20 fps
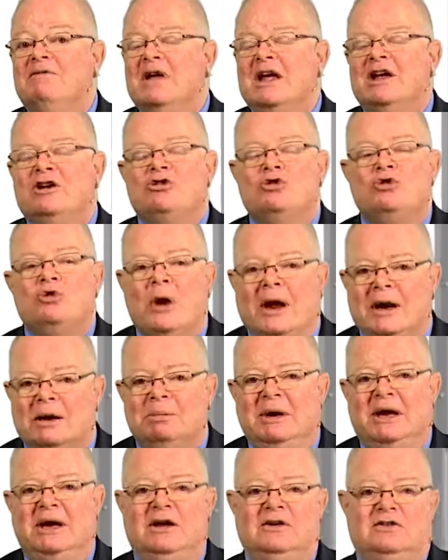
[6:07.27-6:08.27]

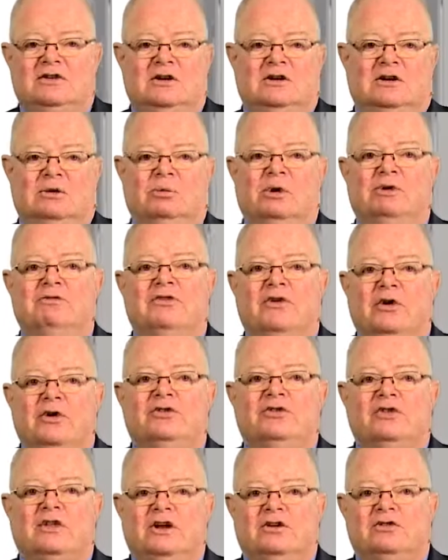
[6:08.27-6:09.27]
incredibly easy to
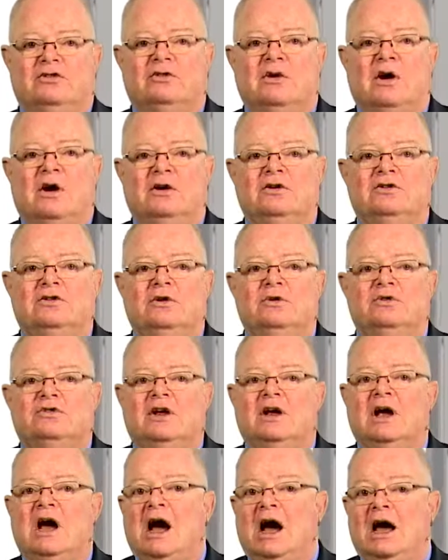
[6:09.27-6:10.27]
reverse these drugs
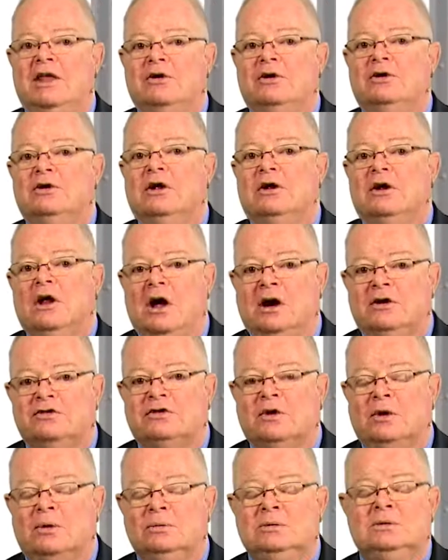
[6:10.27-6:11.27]
using either
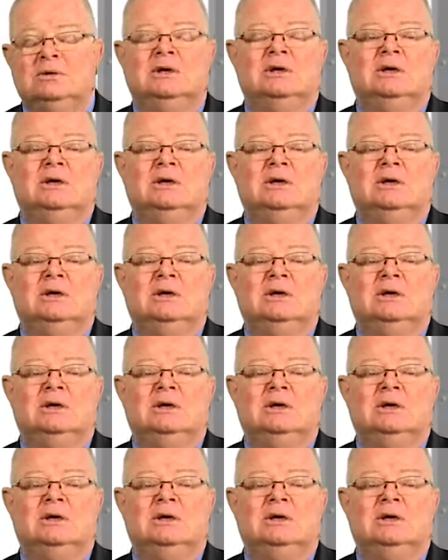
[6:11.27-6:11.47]
naloxone,